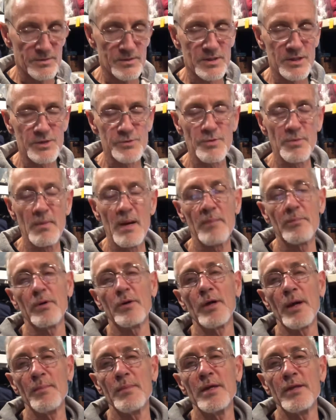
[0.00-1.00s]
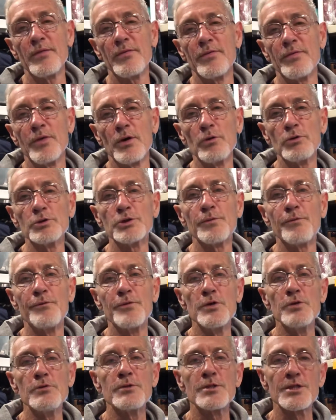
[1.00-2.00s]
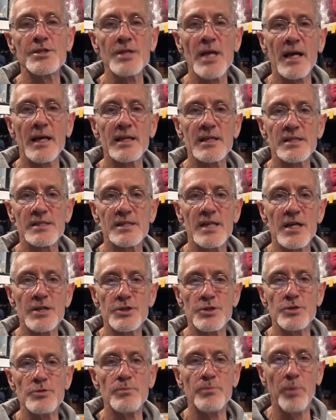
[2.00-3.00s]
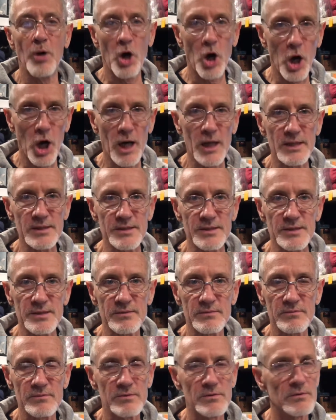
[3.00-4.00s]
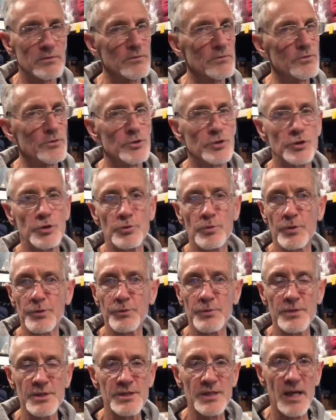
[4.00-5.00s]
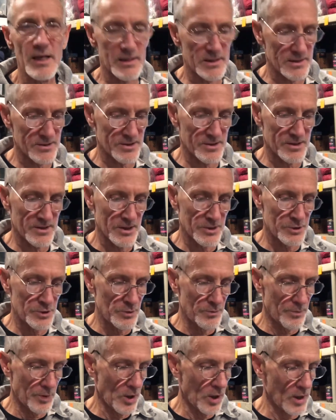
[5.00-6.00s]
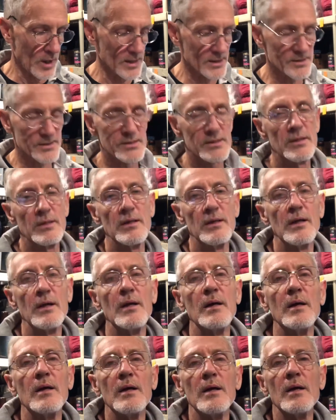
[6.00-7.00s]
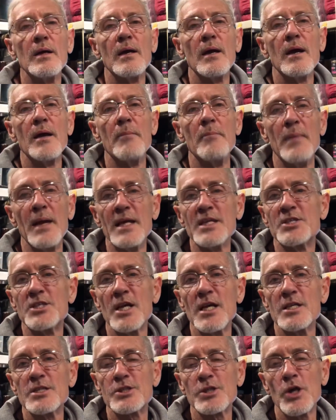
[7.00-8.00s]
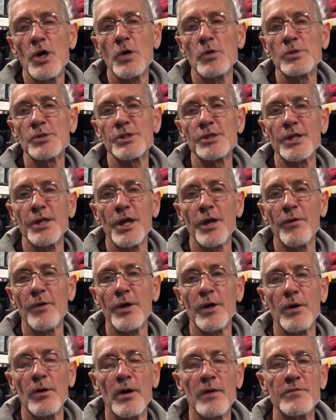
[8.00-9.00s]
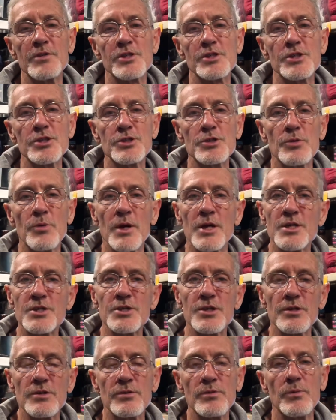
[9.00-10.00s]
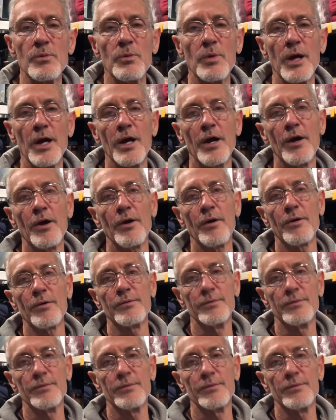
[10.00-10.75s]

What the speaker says: remember, I mean, those few seconds that you pause, 2 or 3 seconds that you pause, may change the whole scenario of the situation where,